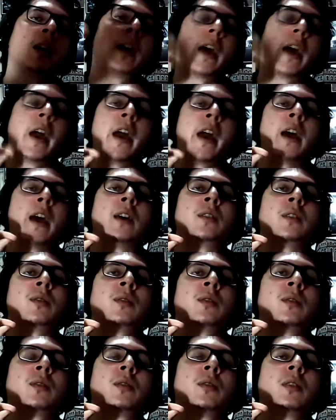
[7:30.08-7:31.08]

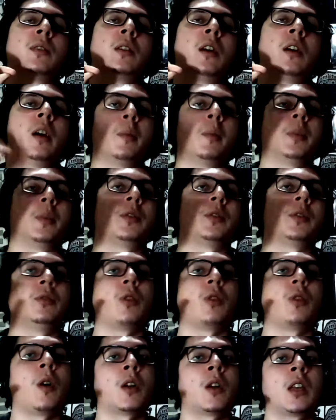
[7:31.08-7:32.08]
as a person
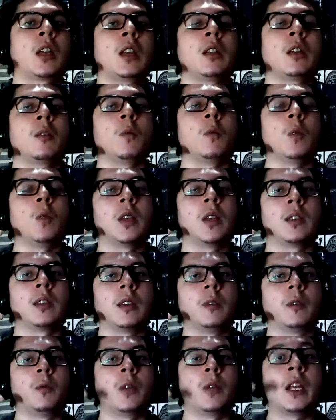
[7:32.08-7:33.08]
talking with
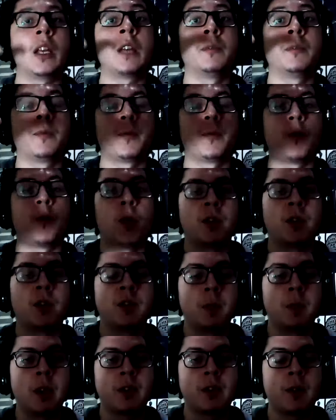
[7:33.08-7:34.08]
a
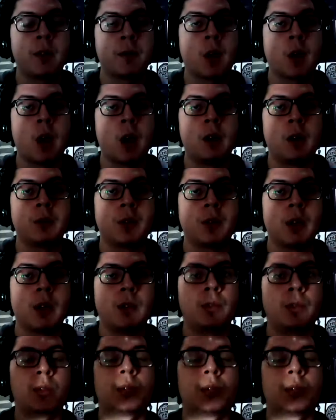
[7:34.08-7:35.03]
reinforcement of content,